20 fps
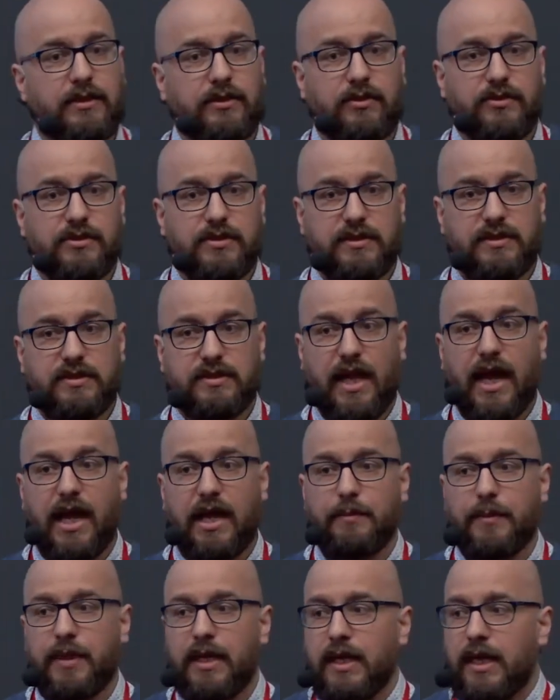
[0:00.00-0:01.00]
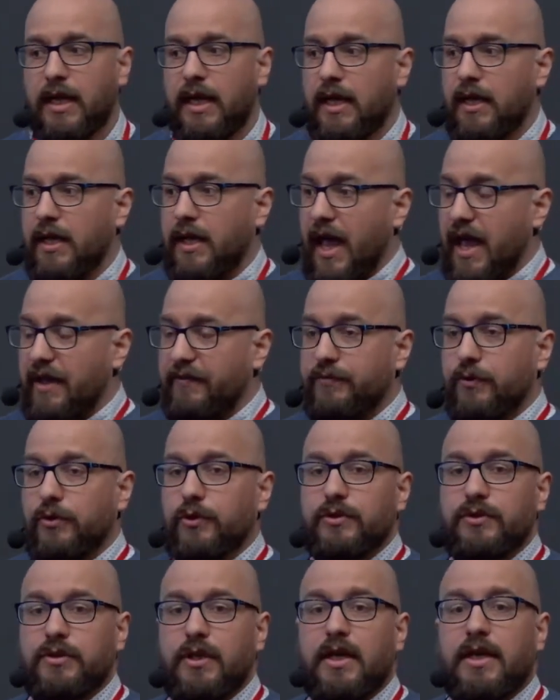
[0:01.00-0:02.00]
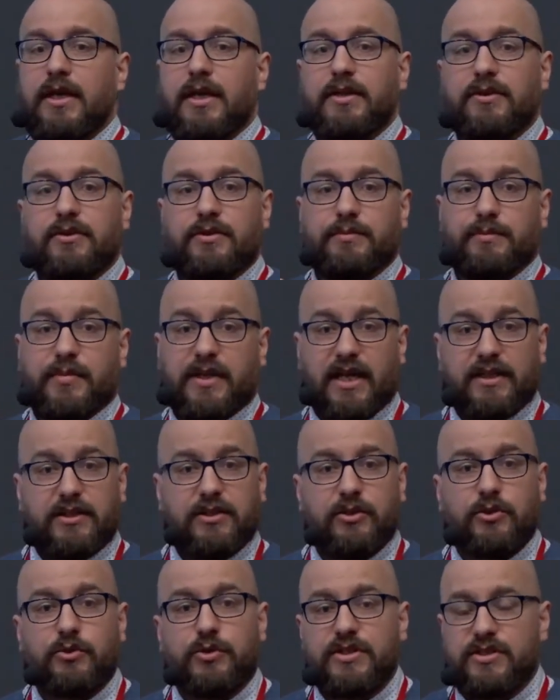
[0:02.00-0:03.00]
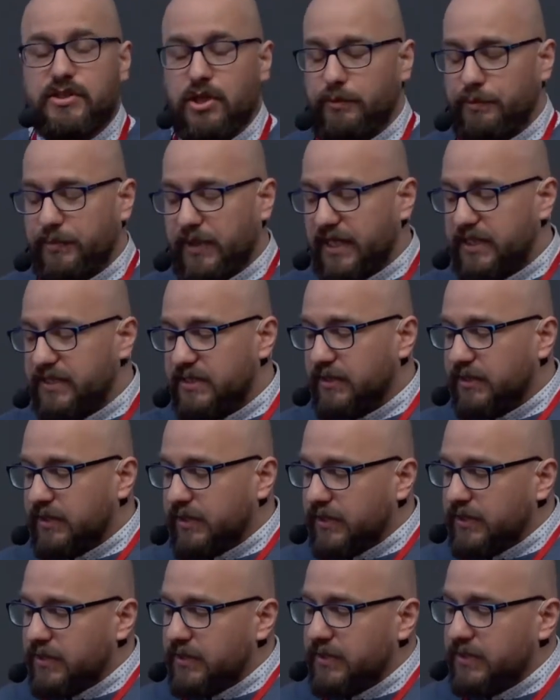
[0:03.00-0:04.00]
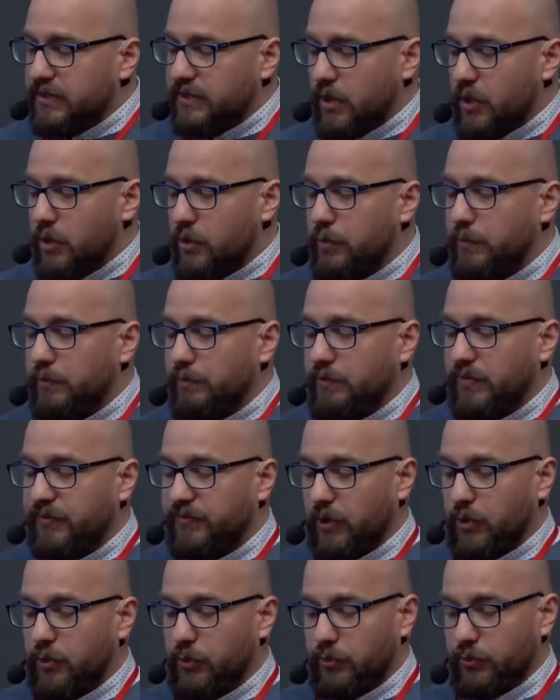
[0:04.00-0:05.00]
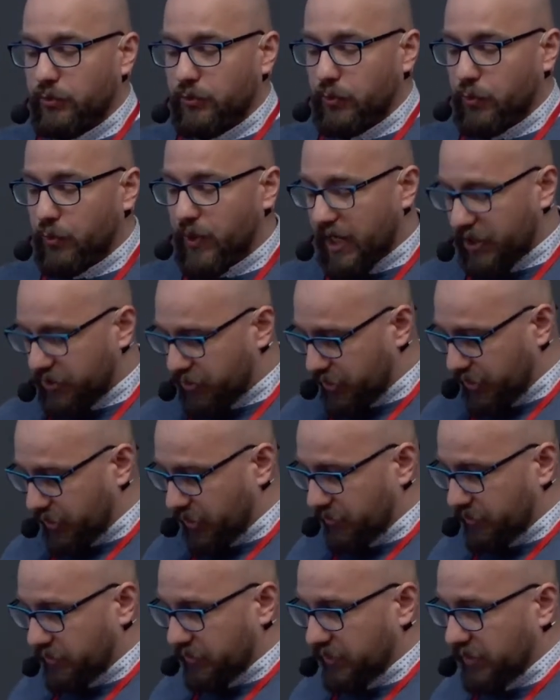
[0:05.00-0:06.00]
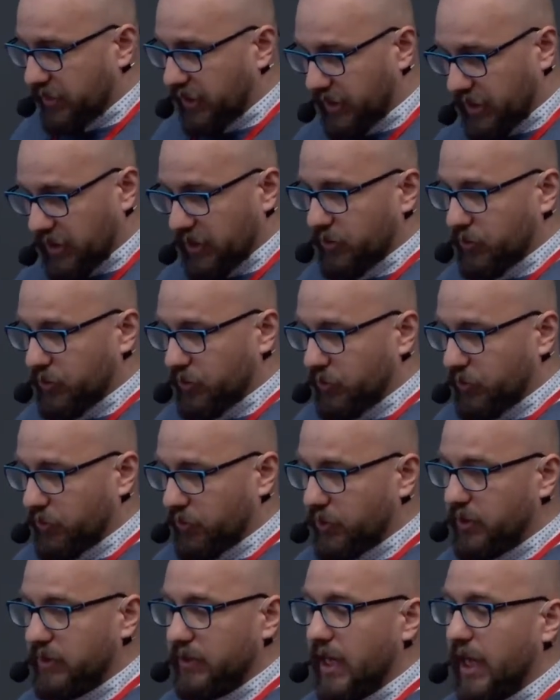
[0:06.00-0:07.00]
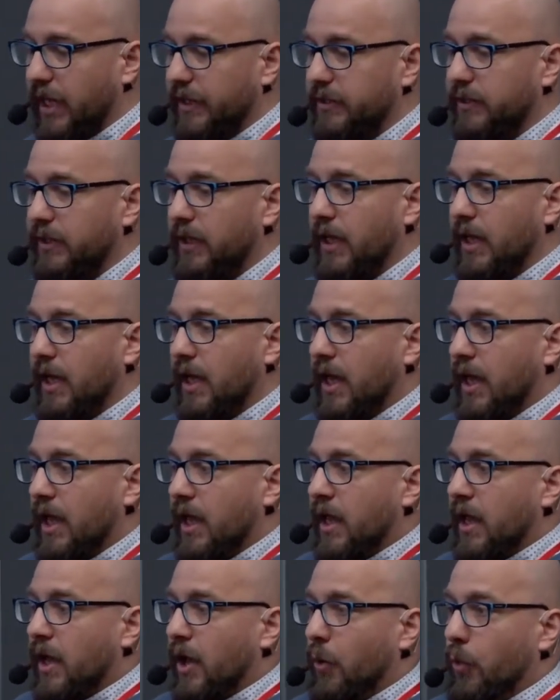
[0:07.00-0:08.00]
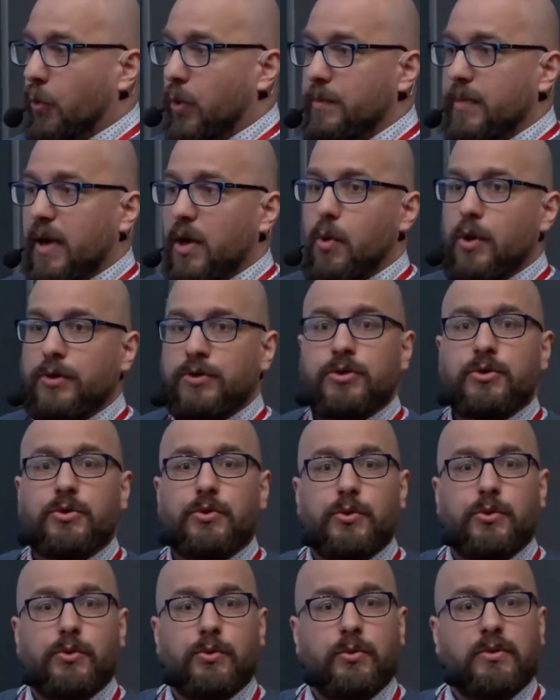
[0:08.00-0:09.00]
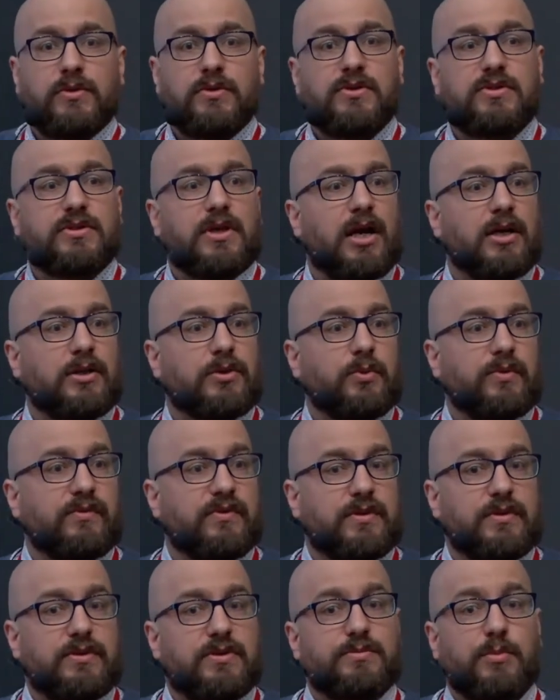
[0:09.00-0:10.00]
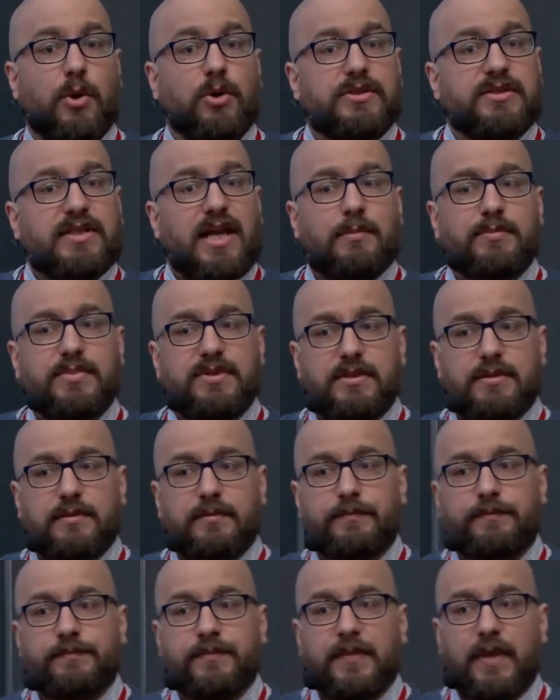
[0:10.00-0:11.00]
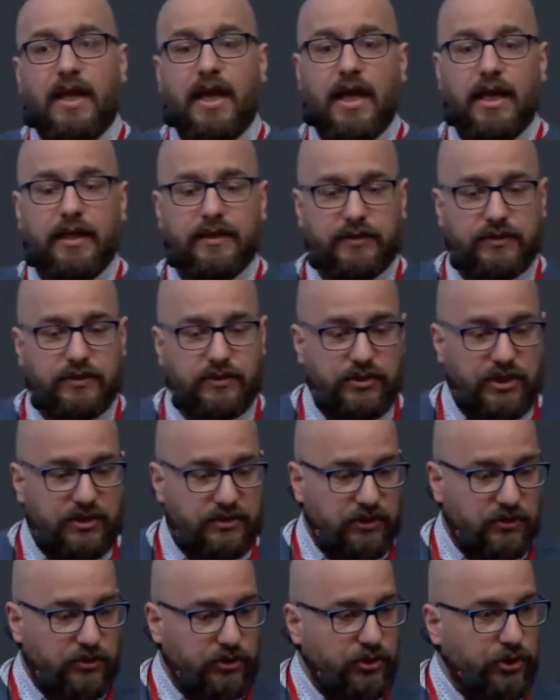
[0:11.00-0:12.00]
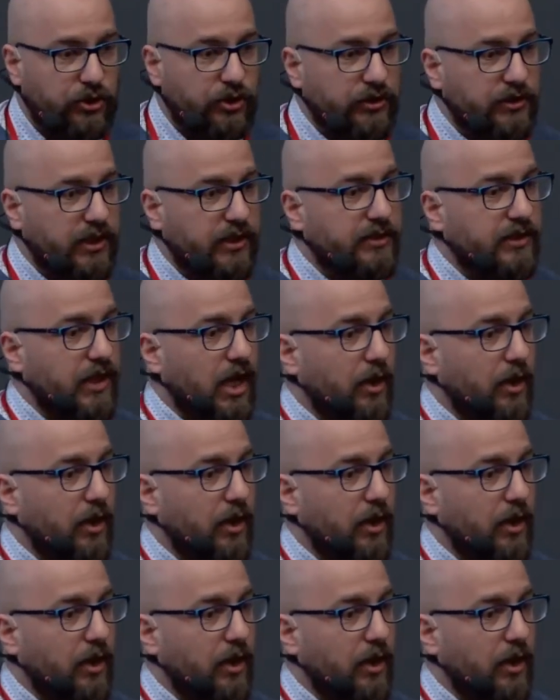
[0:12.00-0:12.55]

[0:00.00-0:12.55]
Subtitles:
it costs time, effort, it can increase complexity. So before we actually dig into doing that, we might want to start with small steps and just ensure that